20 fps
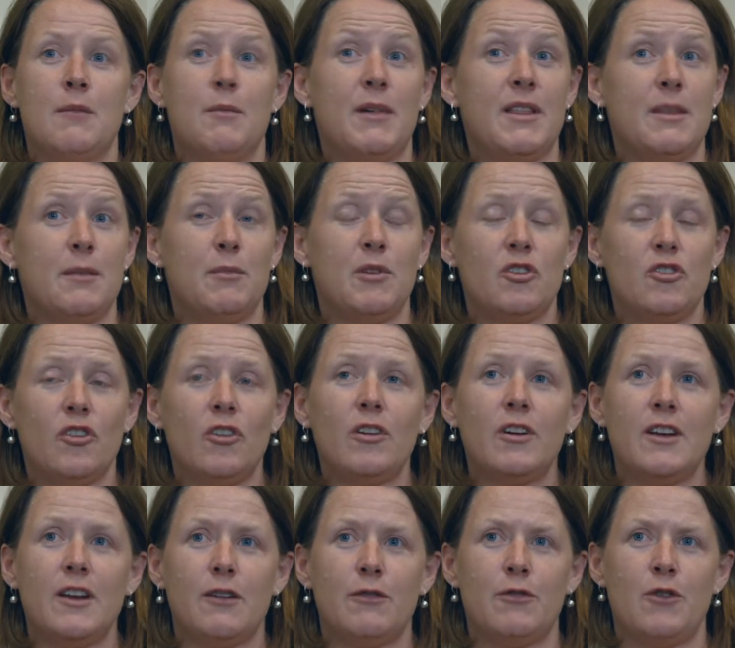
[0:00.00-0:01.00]
But the
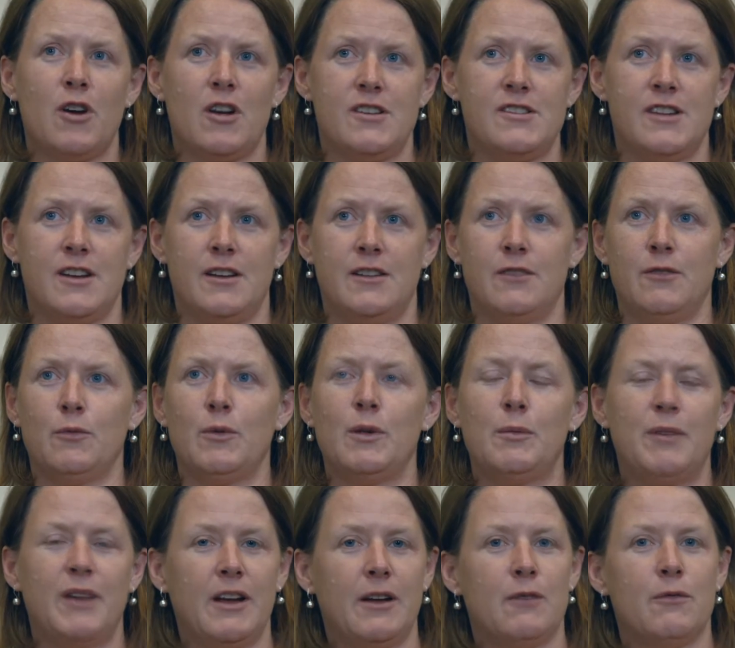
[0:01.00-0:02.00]
majority of content will
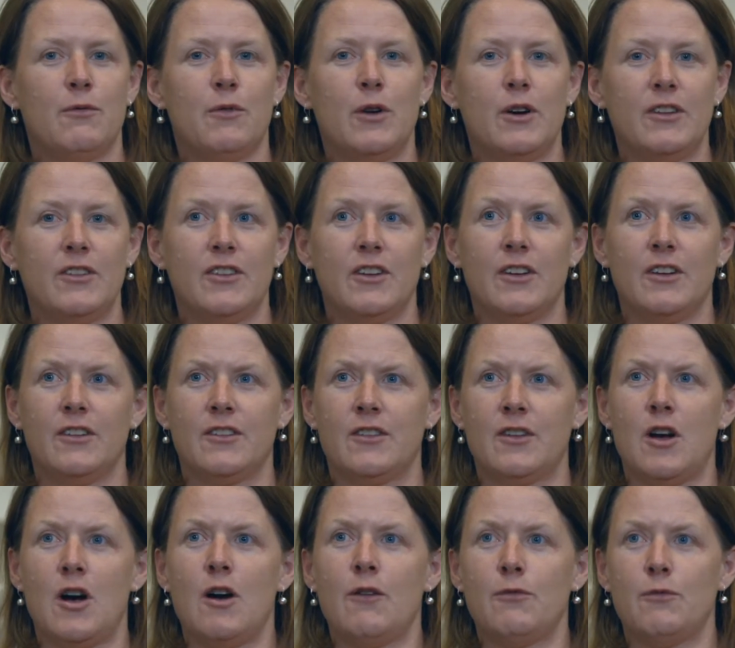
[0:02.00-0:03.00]
bring voices
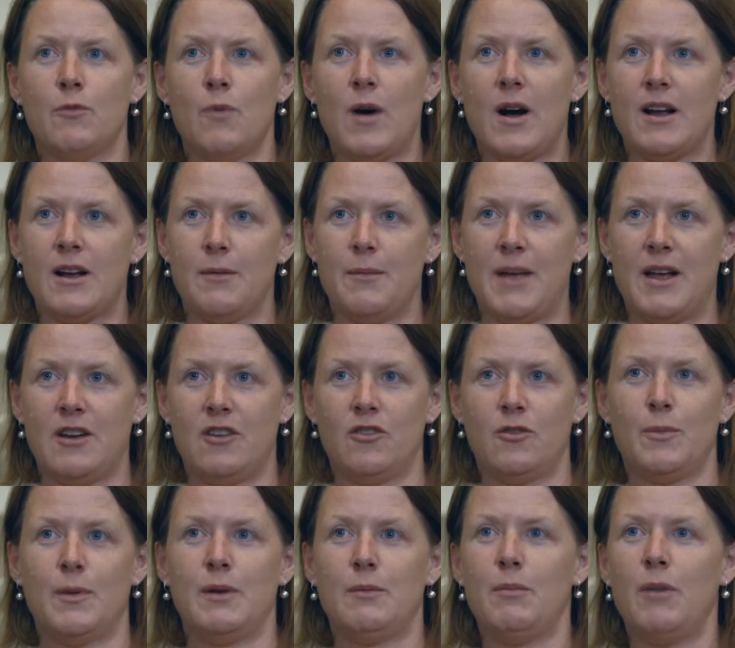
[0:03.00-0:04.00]
of water
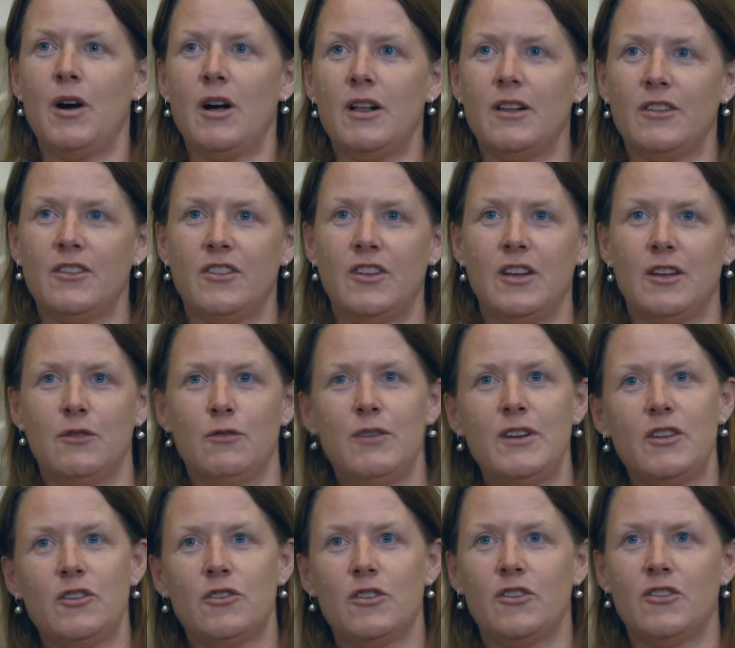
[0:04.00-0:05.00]
management, policy, and
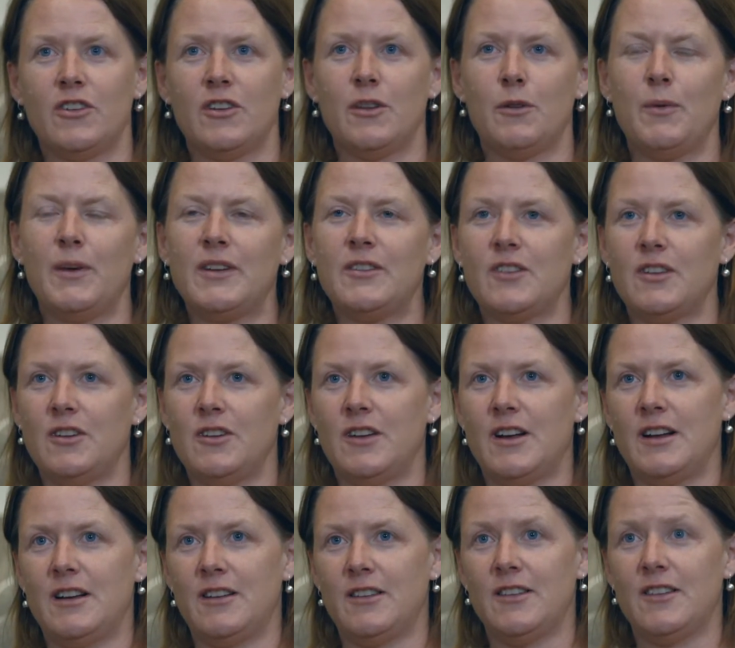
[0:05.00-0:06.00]
research in the Western
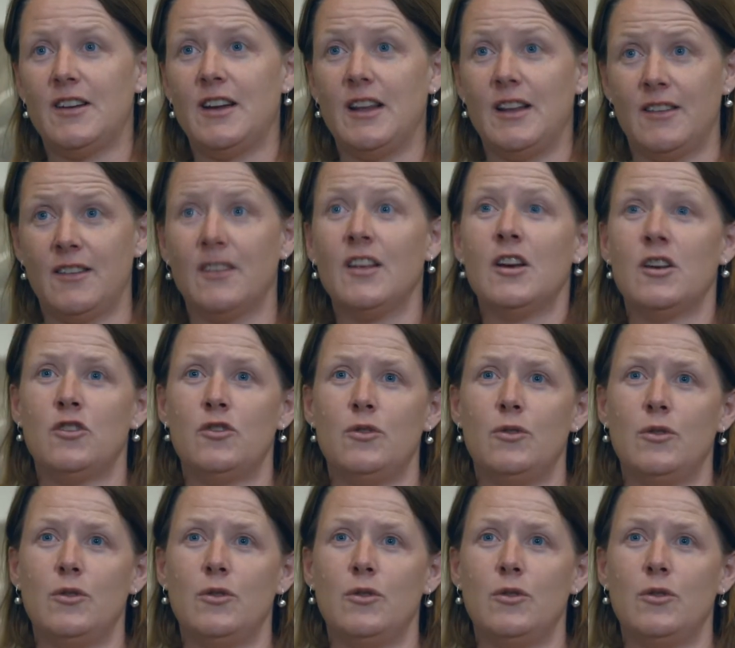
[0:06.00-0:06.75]
United States to